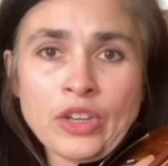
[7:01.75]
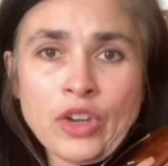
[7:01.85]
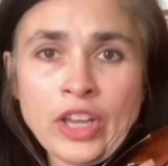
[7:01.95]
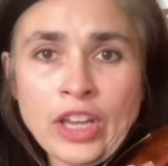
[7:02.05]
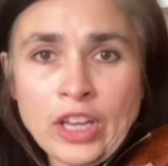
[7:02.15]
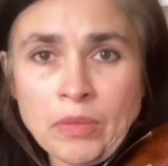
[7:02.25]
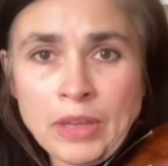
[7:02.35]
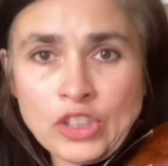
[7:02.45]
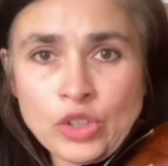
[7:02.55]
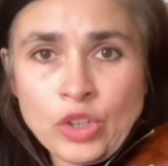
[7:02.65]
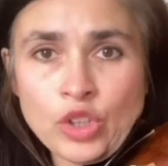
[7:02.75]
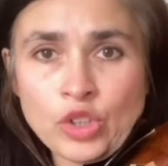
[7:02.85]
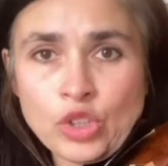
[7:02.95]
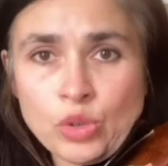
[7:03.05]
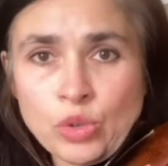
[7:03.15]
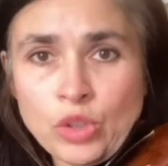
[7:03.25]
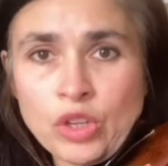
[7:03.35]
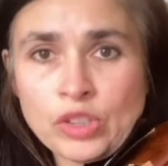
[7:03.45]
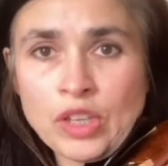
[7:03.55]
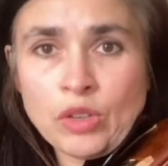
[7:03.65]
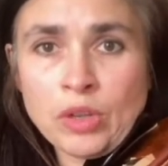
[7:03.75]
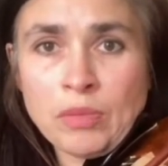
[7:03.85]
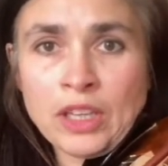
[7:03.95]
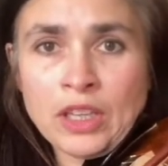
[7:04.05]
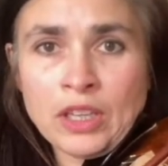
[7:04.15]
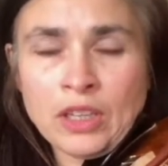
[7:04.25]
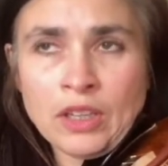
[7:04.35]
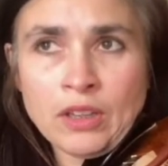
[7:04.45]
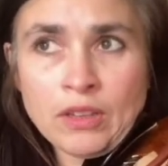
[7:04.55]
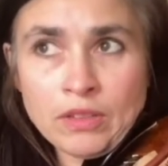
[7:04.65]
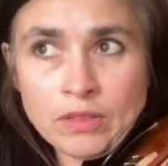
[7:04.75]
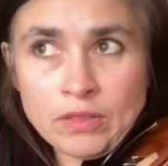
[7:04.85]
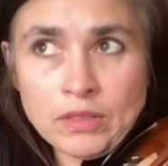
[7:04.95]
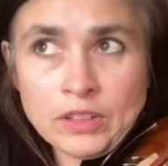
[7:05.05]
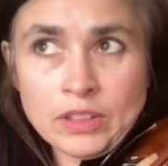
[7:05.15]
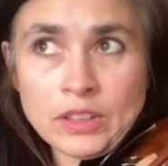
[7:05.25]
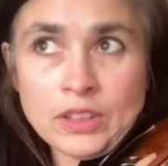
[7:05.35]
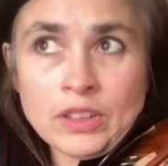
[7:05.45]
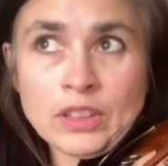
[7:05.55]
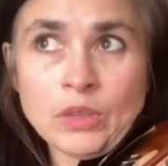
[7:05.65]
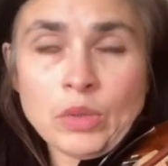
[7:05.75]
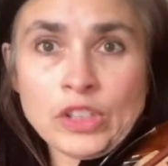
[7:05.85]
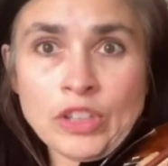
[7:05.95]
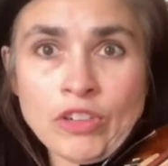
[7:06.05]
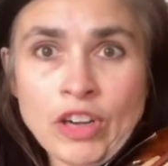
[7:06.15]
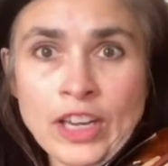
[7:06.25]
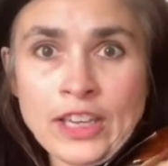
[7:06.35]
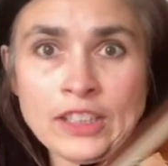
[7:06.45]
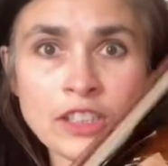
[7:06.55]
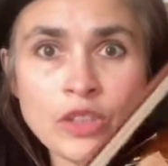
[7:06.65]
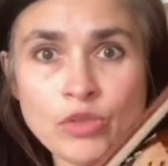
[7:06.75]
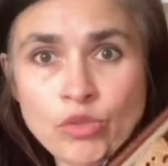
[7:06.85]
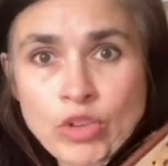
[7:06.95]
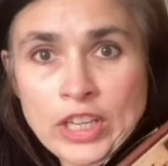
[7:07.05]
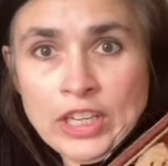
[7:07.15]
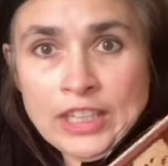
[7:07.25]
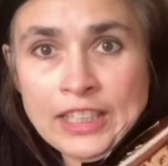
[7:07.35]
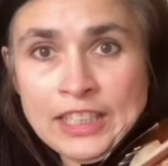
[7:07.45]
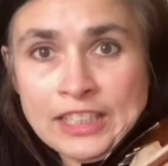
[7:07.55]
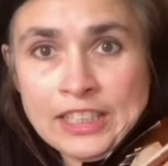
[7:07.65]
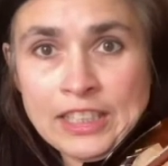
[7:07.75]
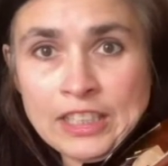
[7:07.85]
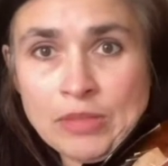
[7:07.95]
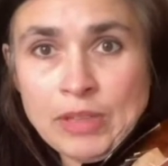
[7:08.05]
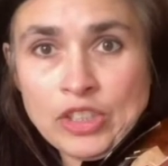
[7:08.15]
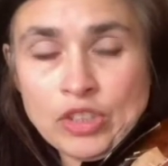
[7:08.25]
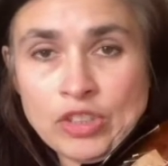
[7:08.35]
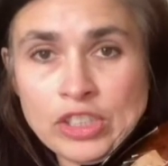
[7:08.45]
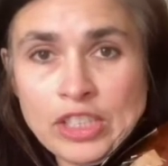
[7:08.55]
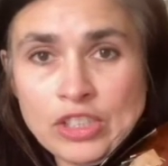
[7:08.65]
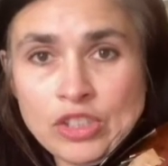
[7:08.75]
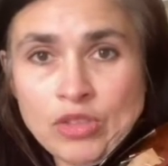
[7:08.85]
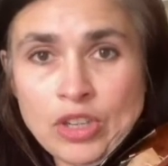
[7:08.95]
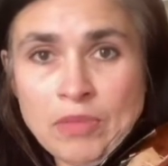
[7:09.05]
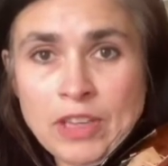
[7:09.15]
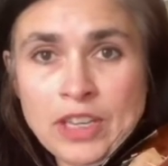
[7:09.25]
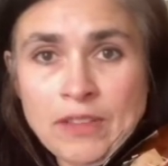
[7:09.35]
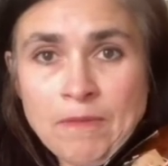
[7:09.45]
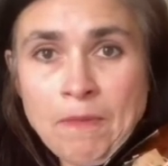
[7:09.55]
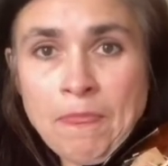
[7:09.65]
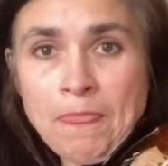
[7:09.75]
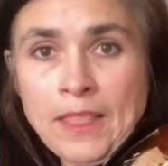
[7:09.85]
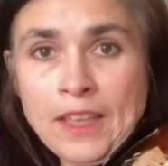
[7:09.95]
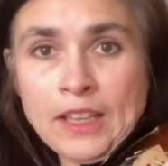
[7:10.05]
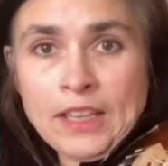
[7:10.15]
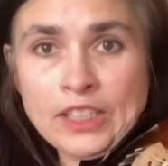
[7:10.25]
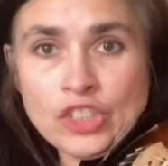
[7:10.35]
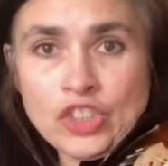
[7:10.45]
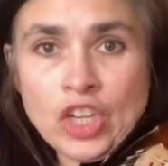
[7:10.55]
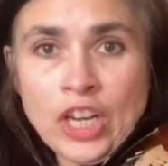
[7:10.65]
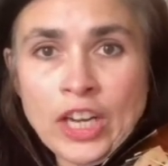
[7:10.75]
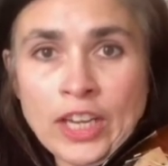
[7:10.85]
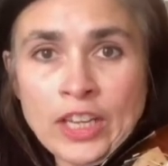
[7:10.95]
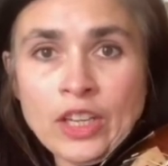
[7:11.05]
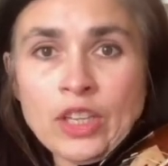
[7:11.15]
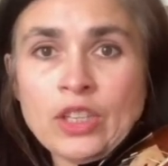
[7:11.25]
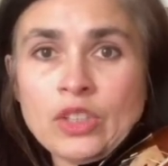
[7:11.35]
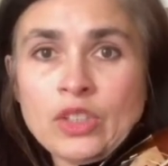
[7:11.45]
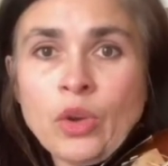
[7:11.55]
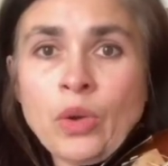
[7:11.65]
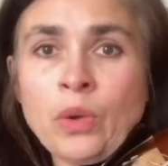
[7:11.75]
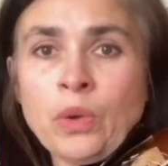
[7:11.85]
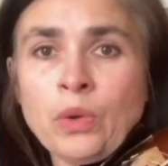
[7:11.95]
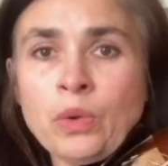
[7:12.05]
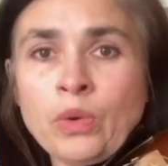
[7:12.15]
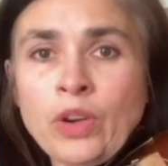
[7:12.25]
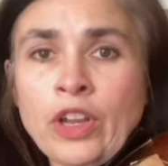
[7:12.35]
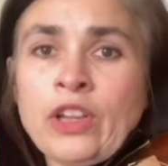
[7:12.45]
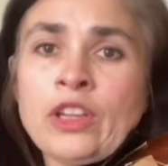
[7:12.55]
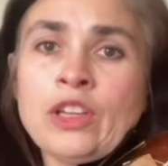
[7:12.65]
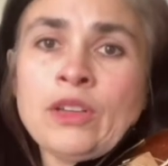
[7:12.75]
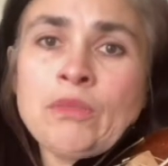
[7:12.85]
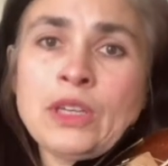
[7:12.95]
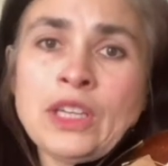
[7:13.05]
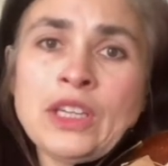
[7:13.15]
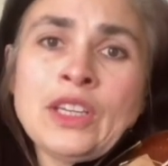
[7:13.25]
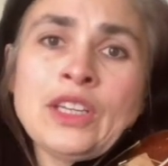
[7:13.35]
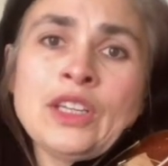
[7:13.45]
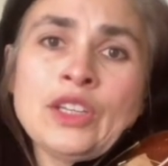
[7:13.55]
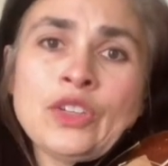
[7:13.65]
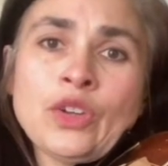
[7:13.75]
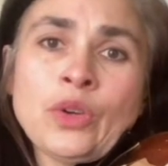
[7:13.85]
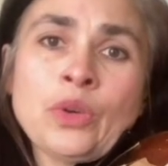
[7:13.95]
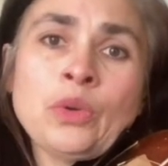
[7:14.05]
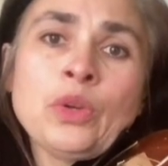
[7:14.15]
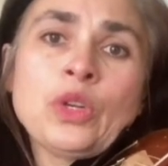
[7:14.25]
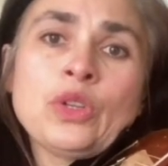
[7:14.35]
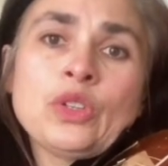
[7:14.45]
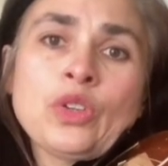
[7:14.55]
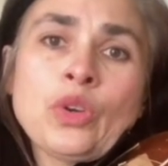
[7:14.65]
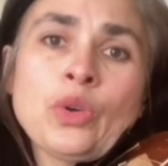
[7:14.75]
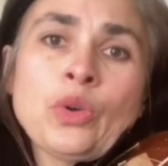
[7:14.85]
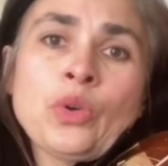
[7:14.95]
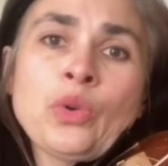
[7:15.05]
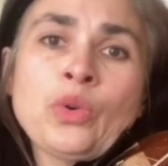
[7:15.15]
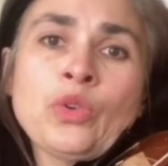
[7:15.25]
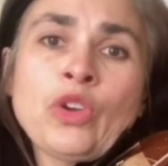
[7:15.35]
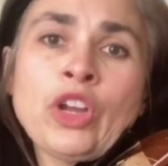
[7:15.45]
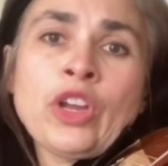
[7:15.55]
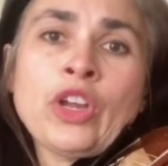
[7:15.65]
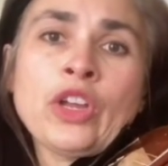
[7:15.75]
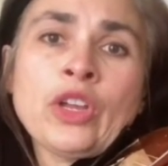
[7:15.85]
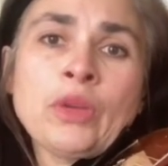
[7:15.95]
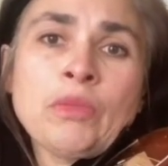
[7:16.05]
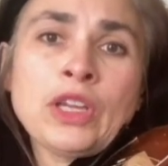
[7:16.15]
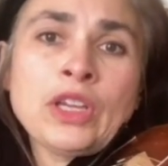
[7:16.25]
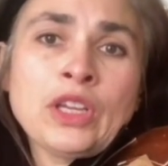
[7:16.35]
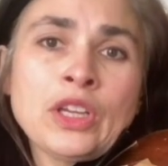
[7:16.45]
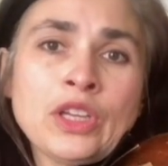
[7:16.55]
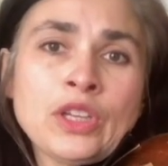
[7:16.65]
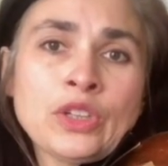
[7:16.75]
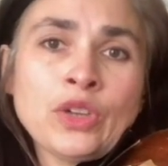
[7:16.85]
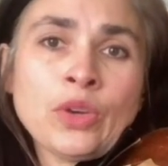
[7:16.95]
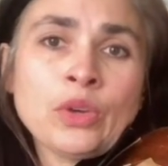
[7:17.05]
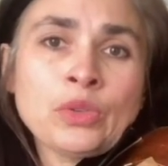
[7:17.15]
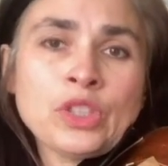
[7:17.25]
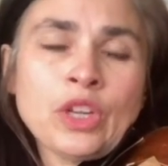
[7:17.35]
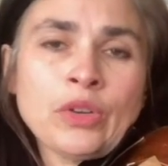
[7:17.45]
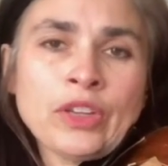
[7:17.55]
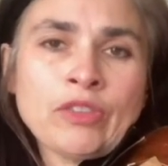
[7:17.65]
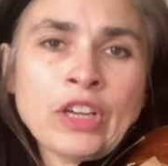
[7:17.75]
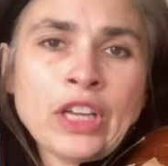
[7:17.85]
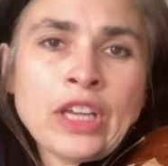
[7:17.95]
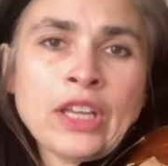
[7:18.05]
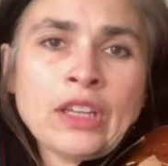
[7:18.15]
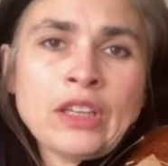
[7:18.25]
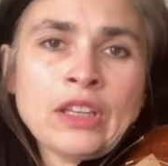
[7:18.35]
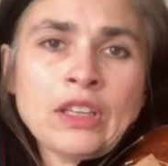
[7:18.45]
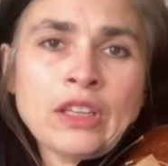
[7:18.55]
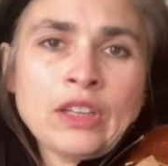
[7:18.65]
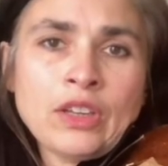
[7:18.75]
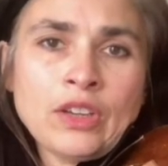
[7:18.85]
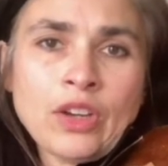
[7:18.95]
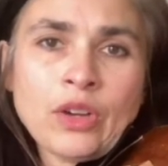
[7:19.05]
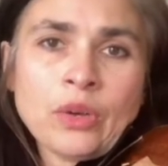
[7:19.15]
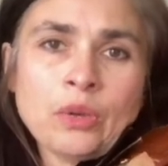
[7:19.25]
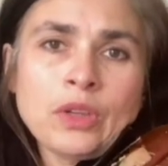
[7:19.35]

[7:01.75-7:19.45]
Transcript: your head and make sure your 2 goes down on a mi. Was it right? Are you really listening to make sure it says do, re, mi? Let's try. Do, re, mi, do, do, re, mi, do. Slowly. Ready, go.